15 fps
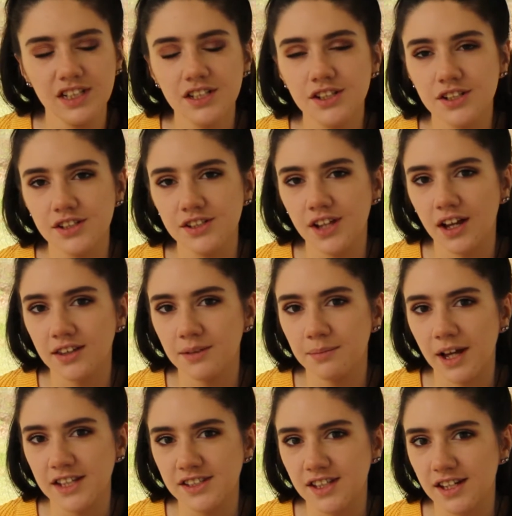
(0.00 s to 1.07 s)
just not the
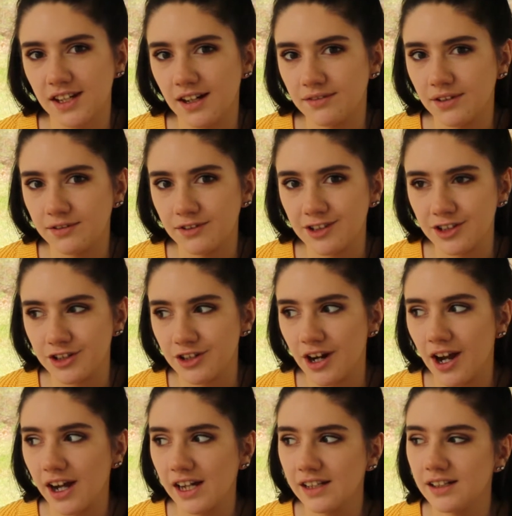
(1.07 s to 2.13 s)
best thing I've ever
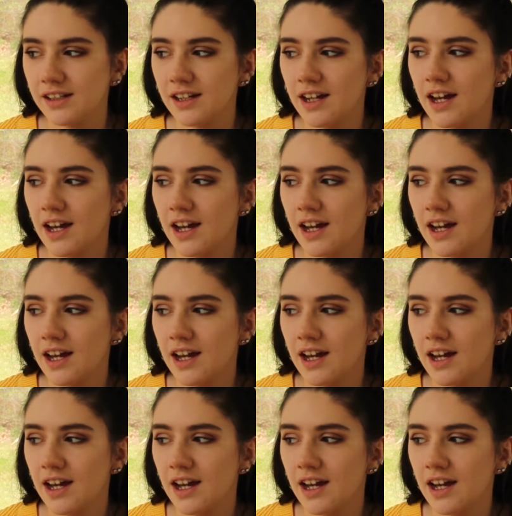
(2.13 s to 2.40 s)
tried.